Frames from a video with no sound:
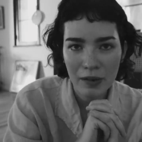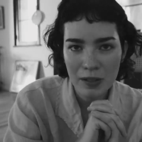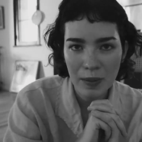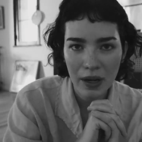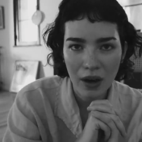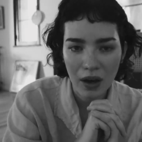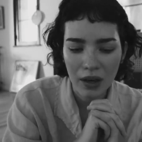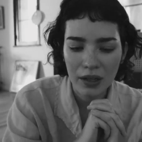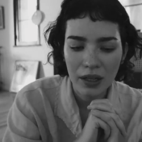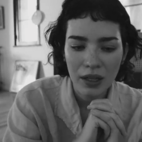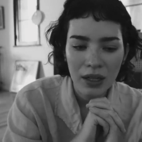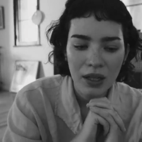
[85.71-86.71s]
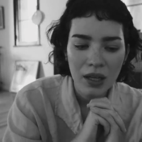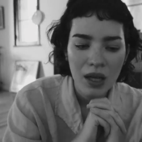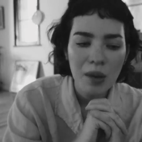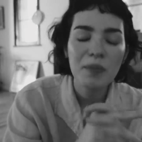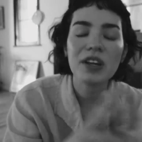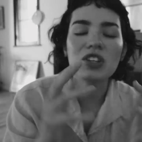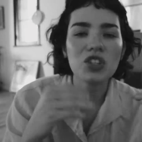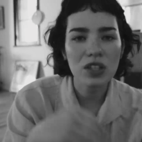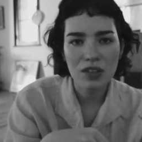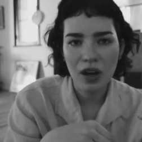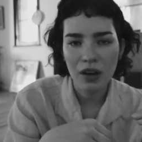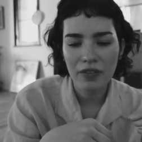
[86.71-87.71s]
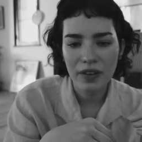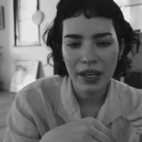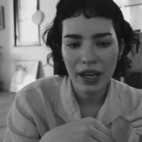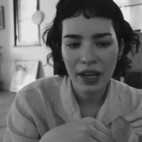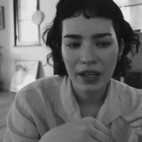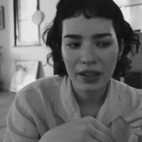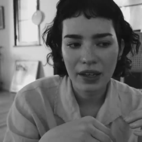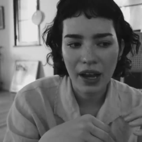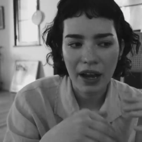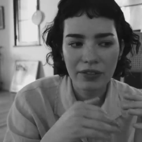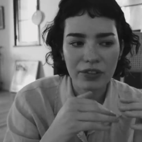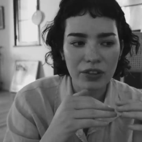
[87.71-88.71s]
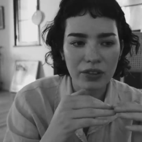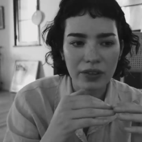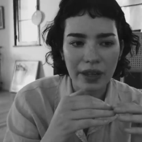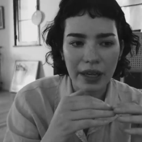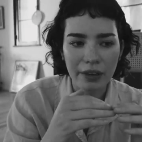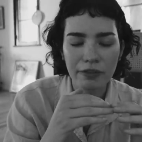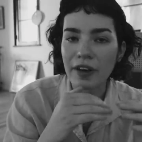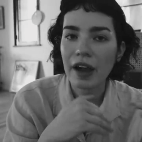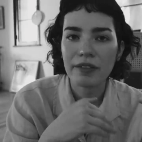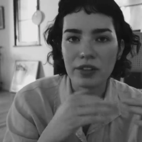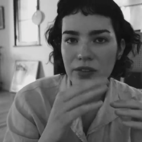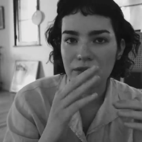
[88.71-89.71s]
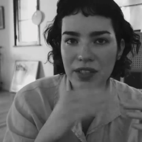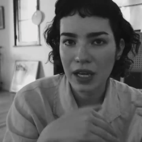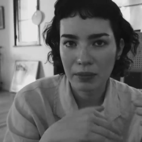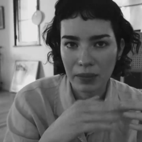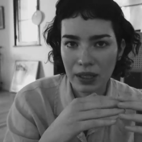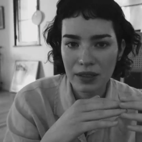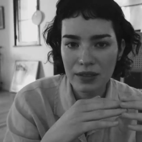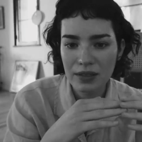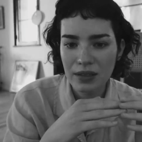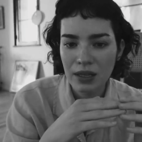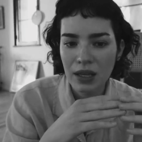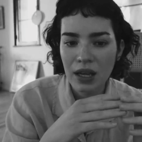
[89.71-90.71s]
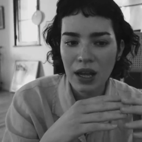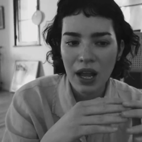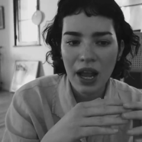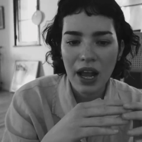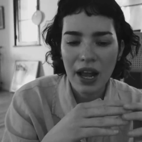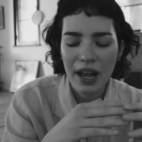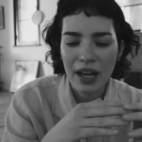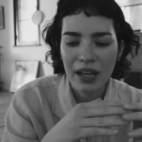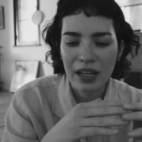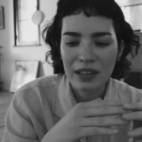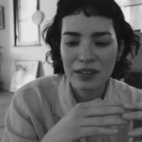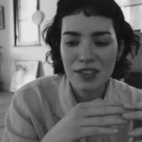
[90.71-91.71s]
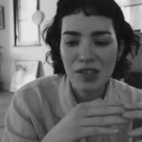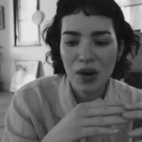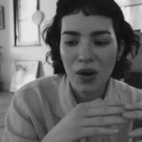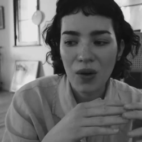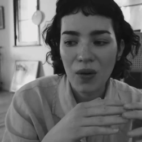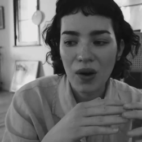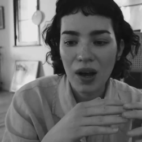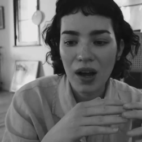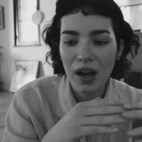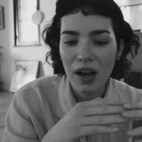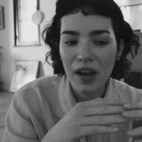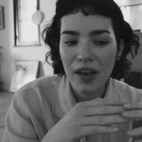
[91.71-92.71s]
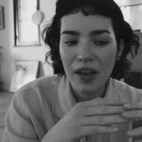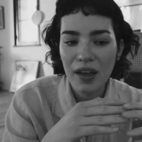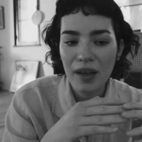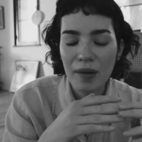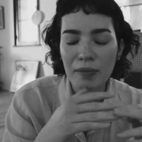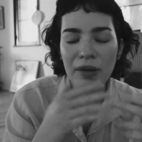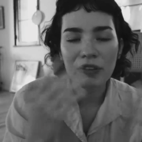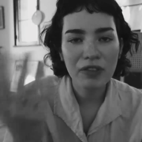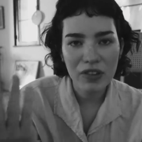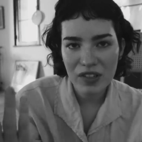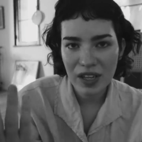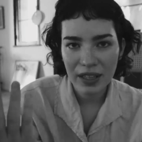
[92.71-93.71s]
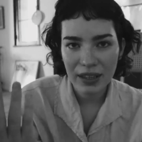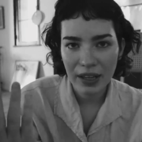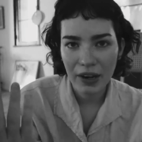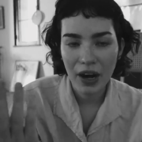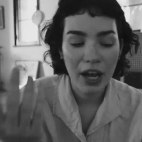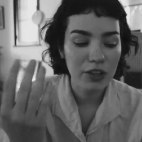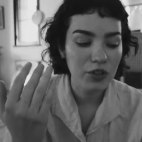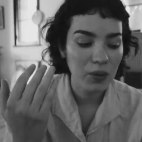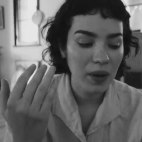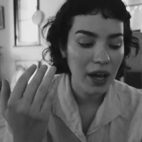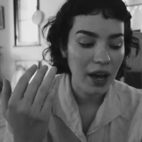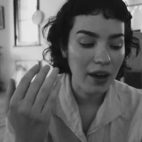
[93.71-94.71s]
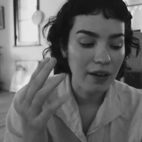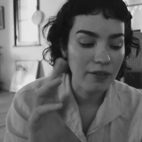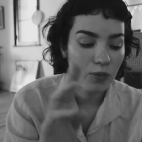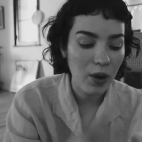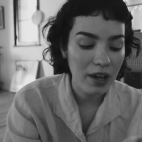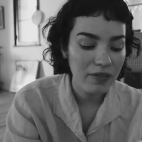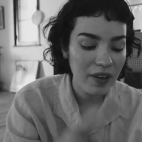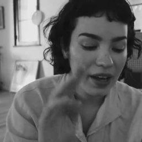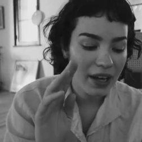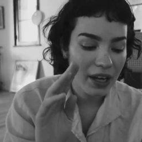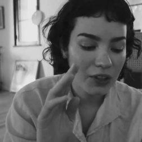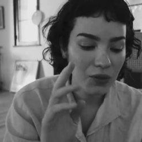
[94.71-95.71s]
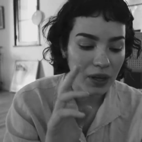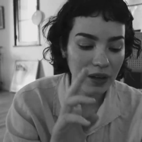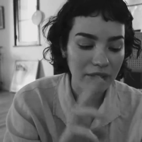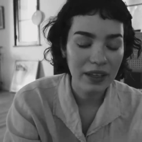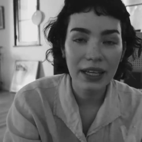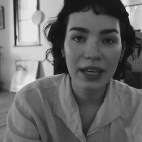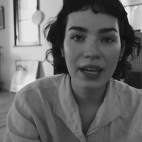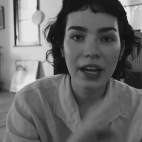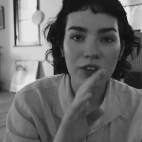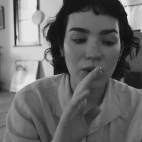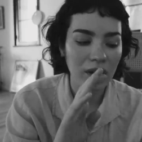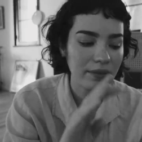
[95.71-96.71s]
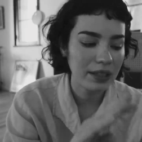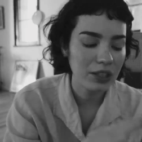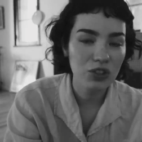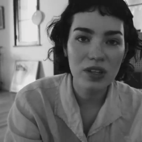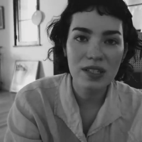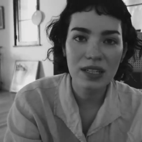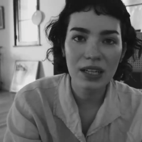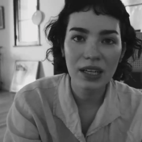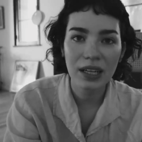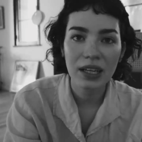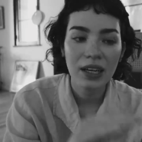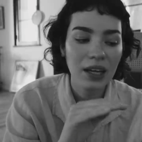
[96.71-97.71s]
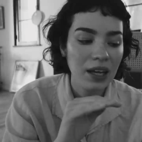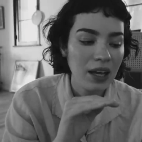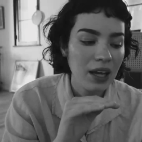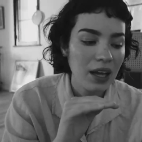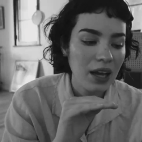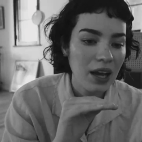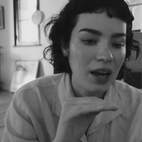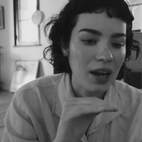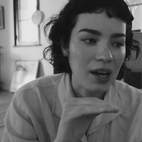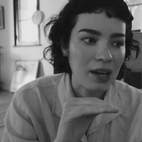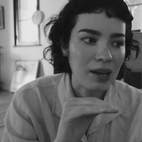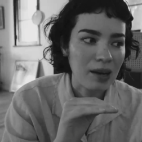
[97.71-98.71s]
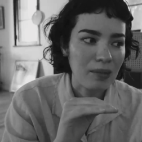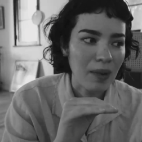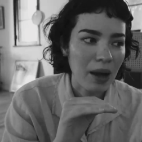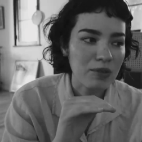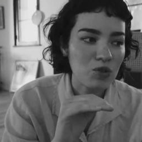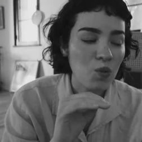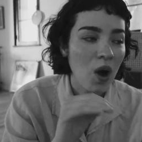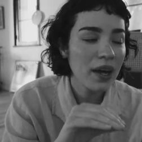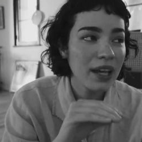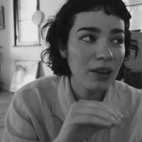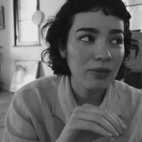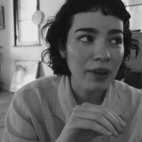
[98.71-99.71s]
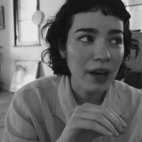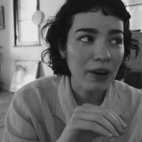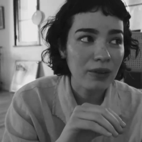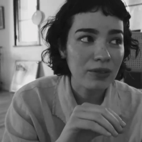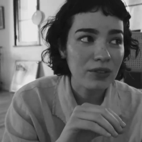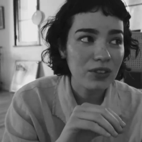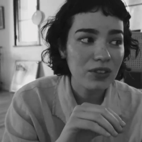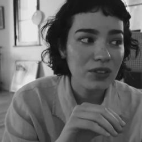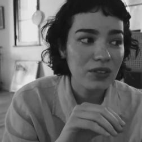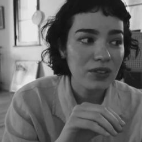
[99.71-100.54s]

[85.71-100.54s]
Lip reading: comes back on, but it shuts off again after like 5 or 10 minutes. And so my first night there, I don't have Wi-Fi, I don't have heat, I don't have electricity. I was walking around